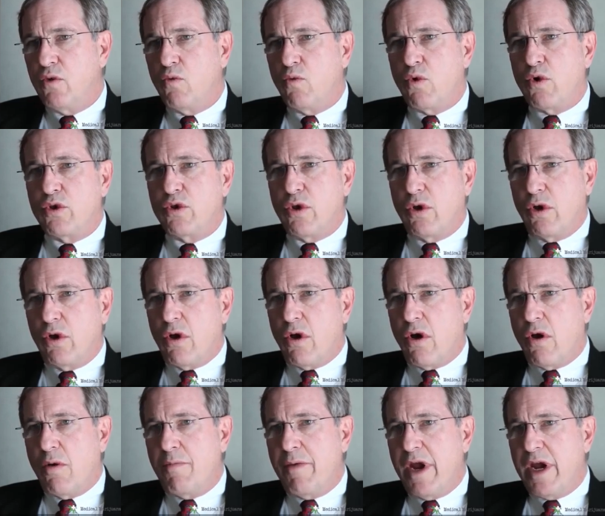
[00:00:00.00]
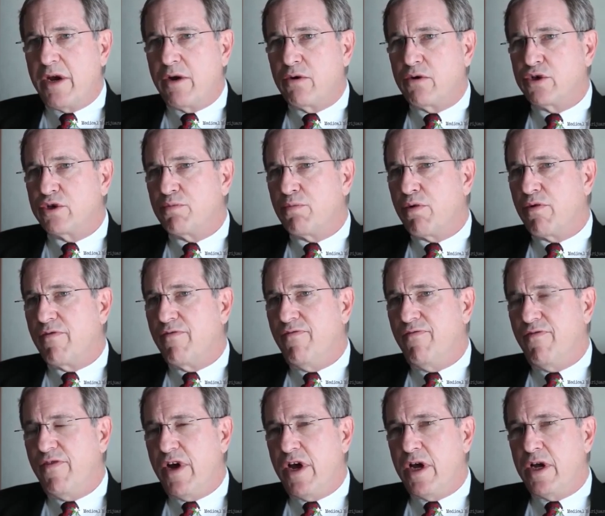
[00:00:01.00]
where the lawmakers
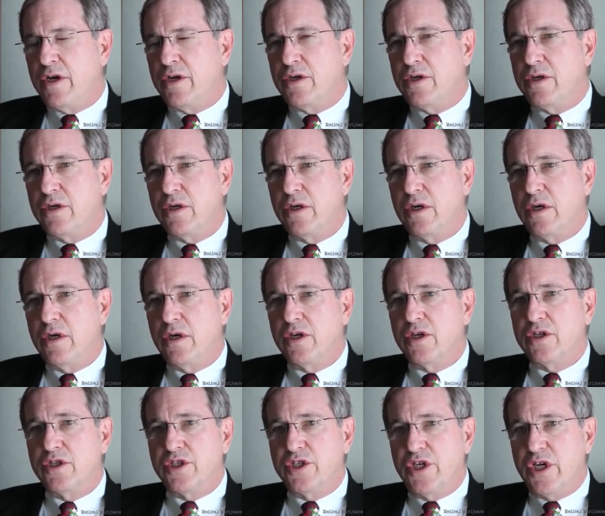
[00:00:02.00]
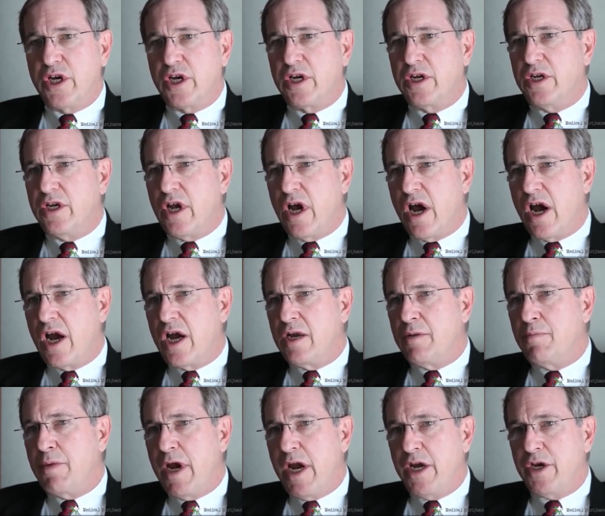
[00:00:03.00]
prevent sick and
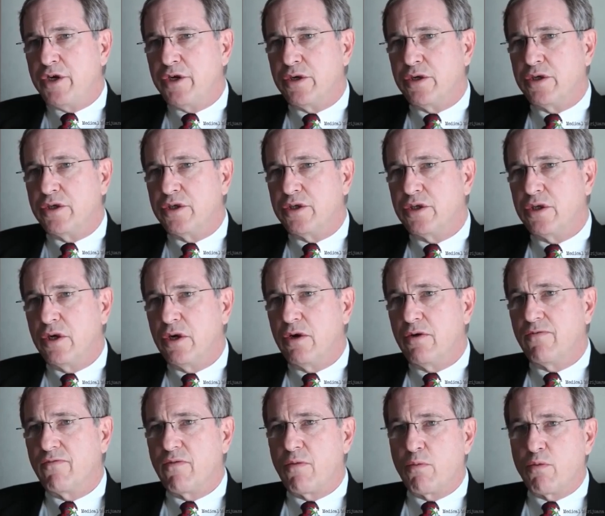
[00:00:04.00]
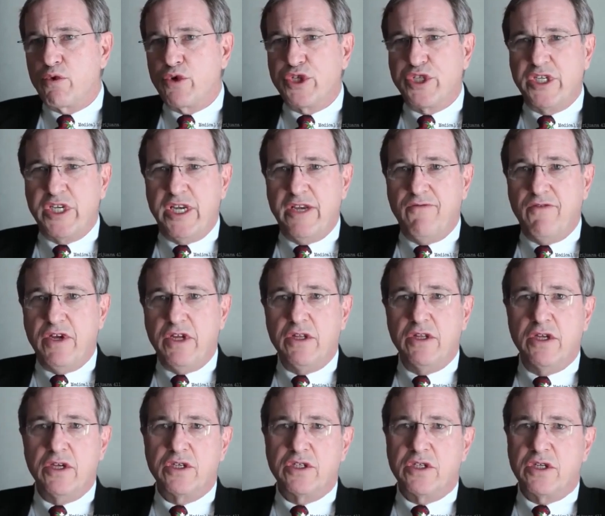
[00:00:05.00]
dying patients from
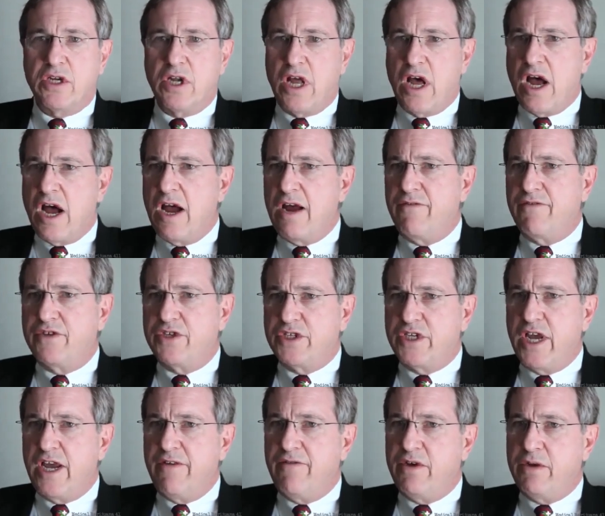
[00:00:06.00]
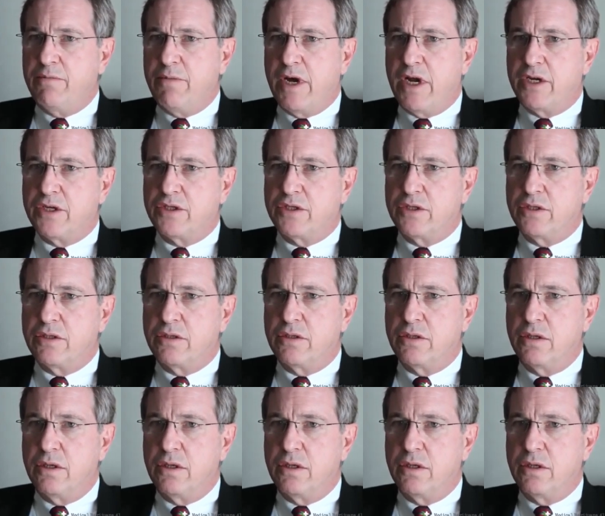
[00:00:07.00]
receiving this life-saving medicine.